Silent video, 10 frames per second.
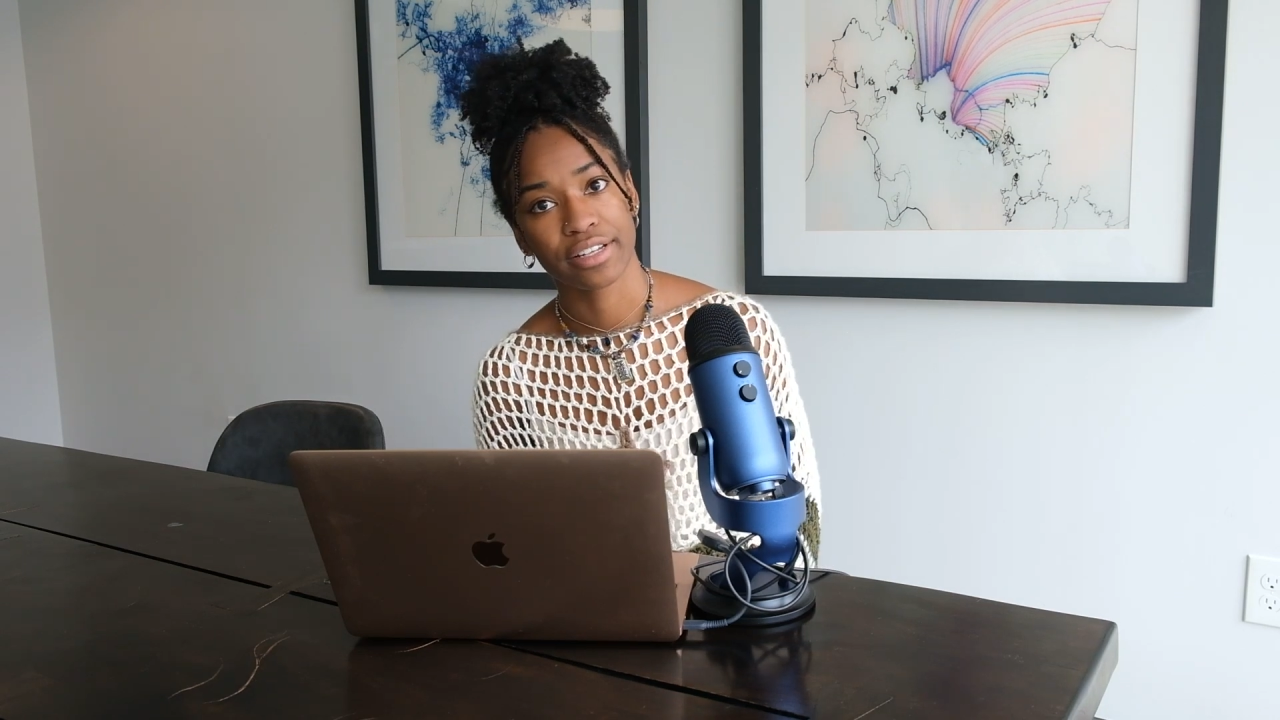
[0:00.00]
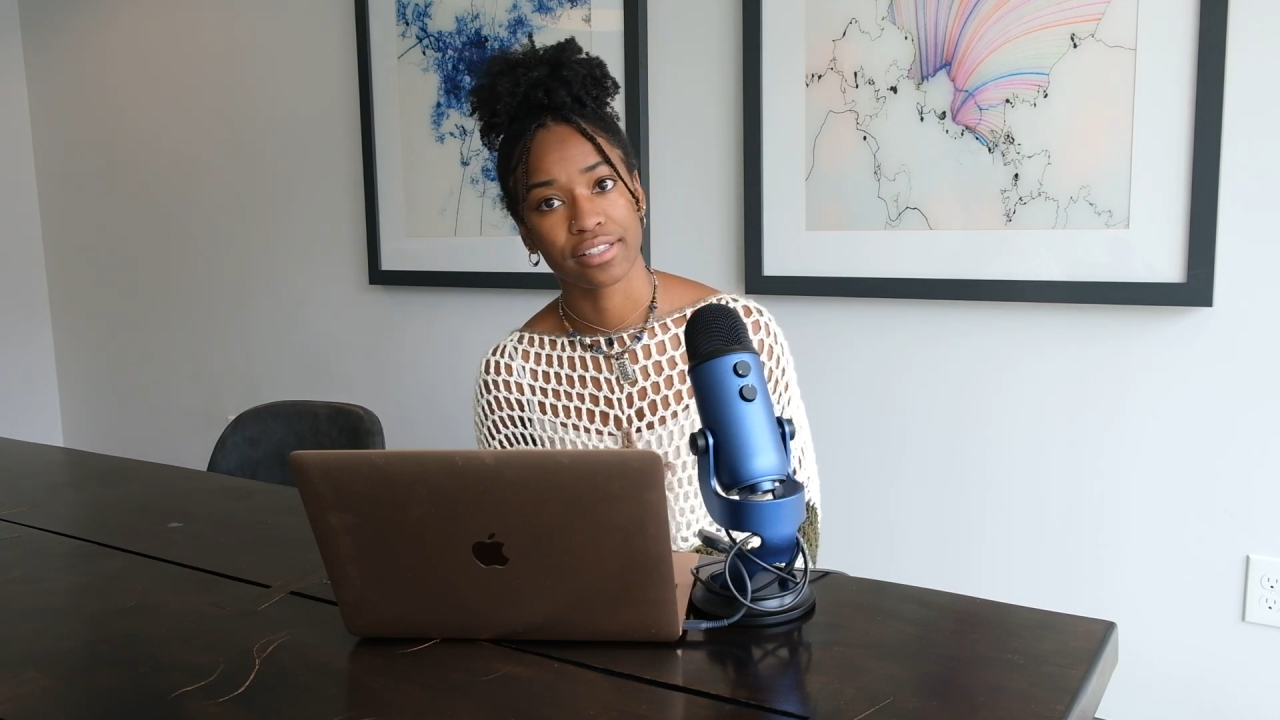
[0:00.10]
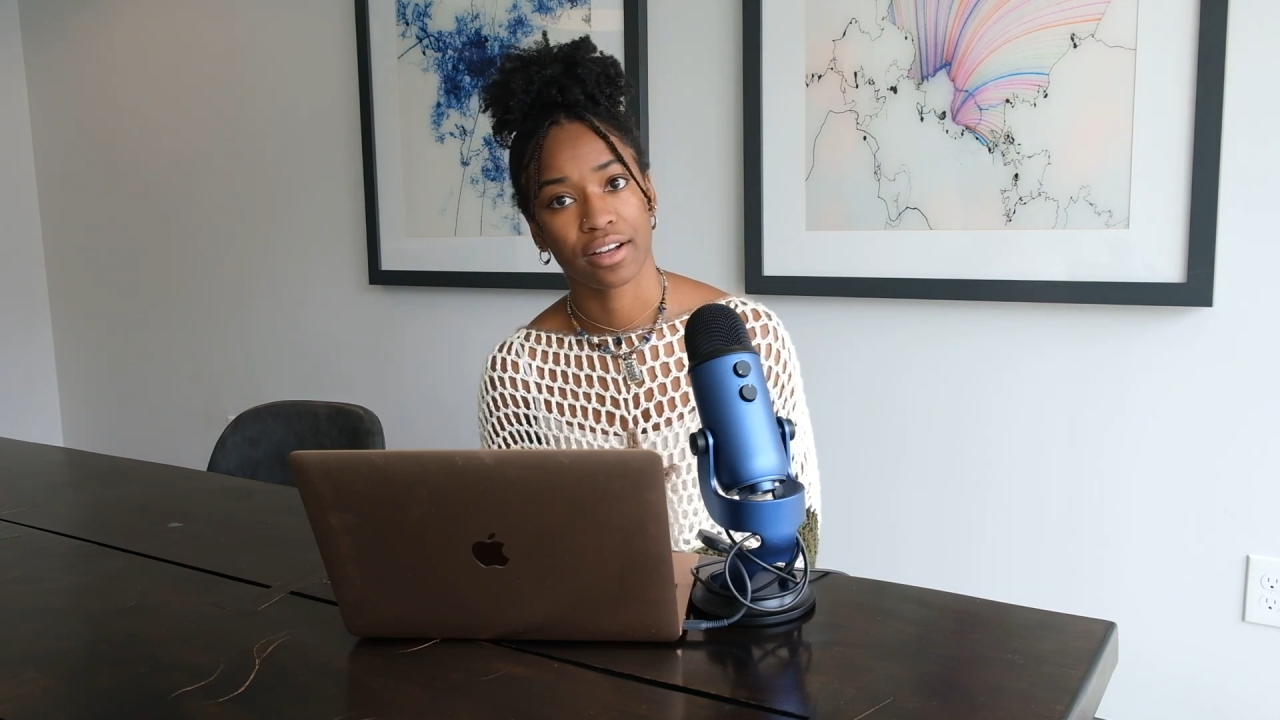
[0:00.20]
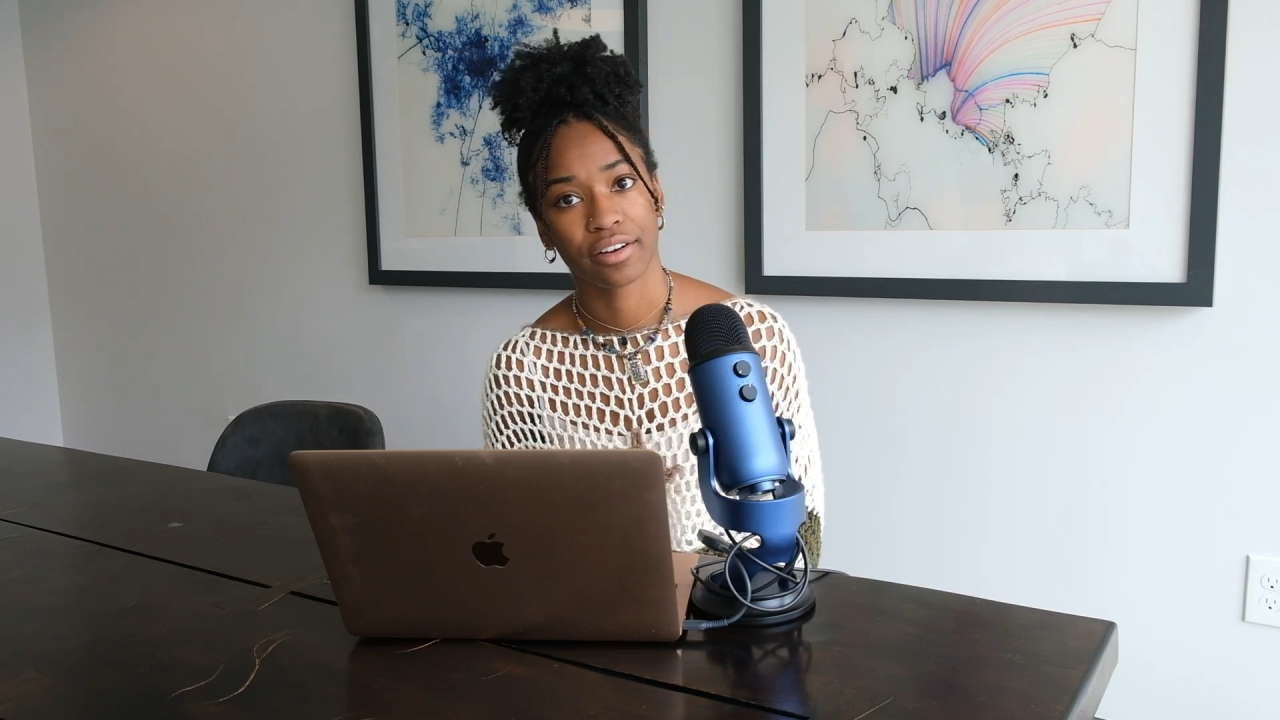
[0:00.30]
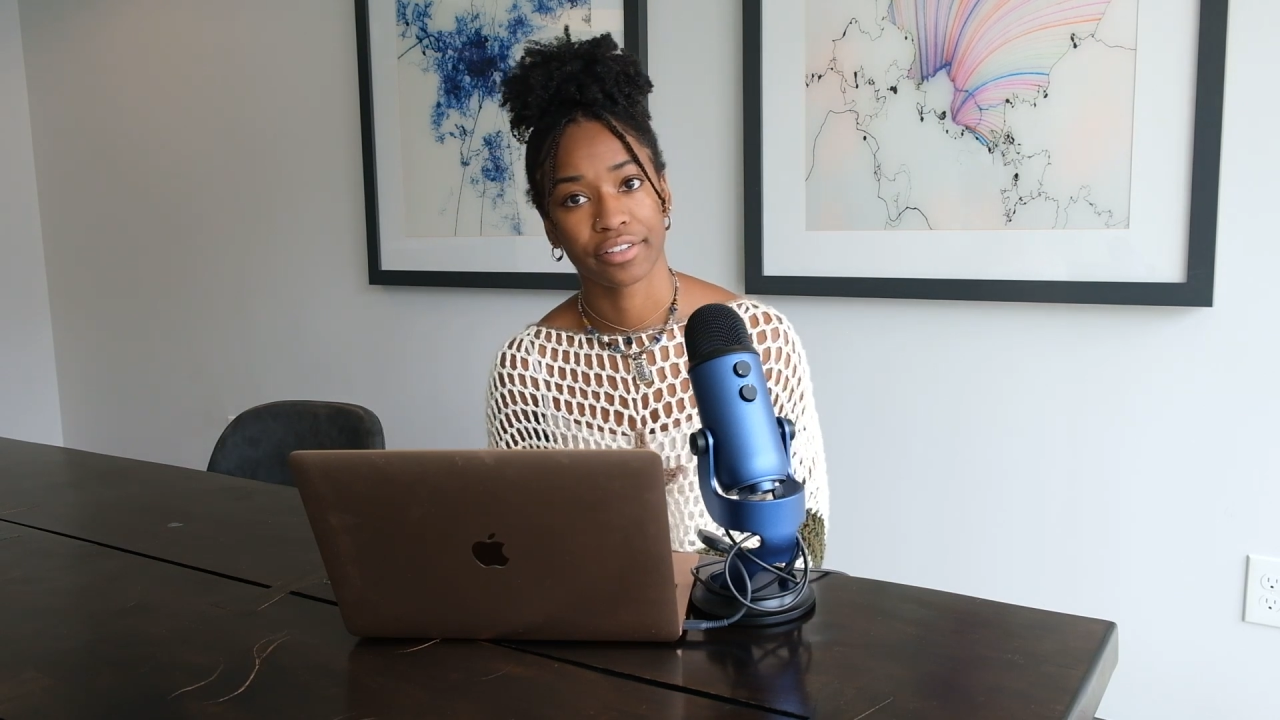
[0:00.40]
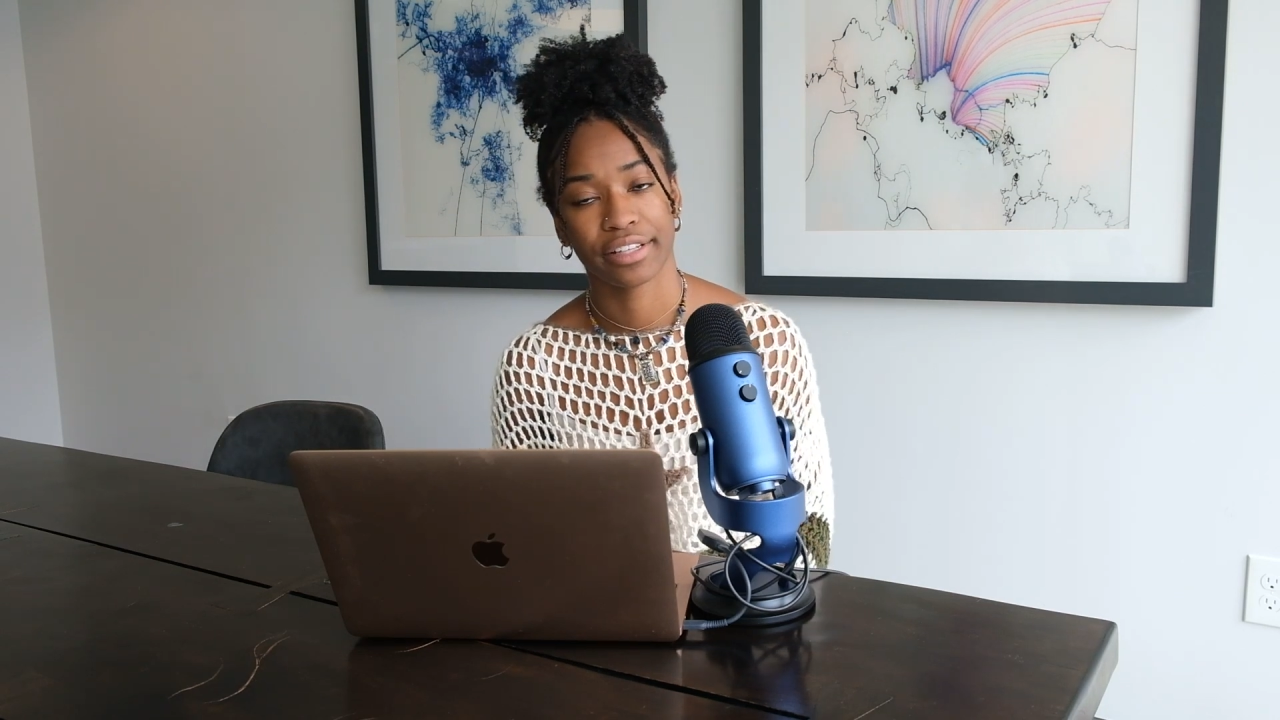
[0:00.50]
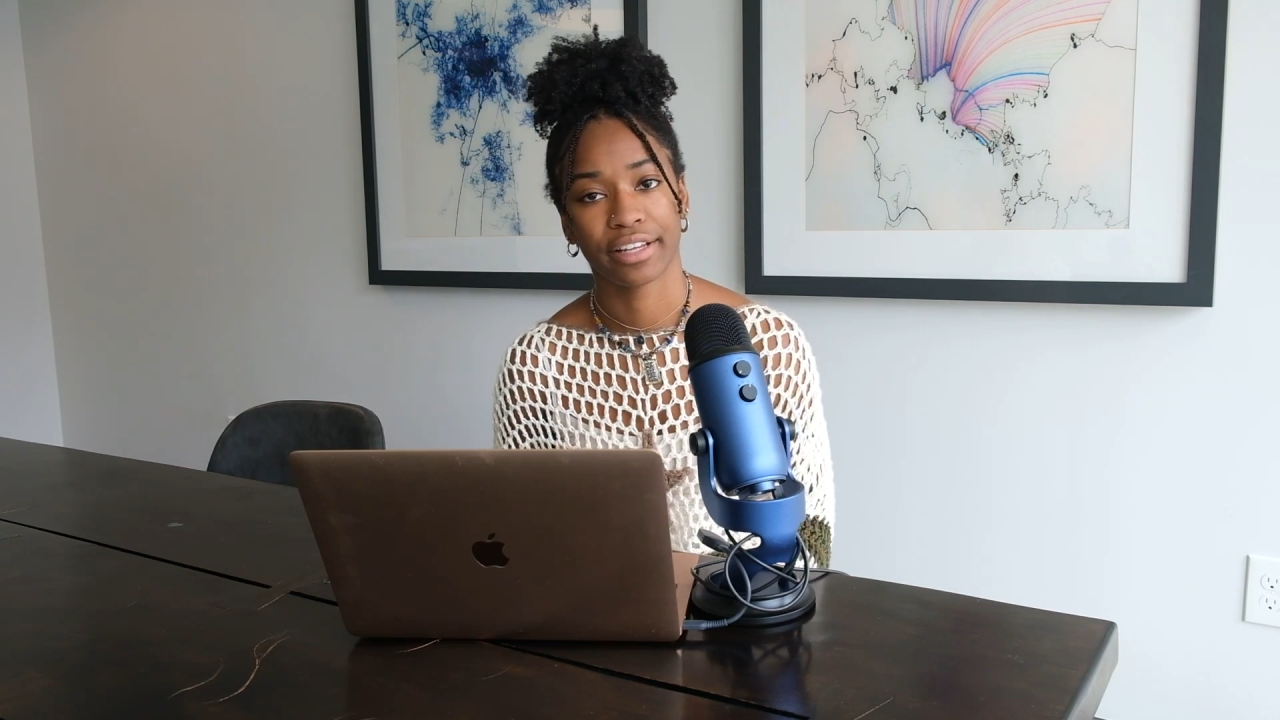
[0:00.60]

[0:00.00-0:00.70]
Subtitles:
is longer than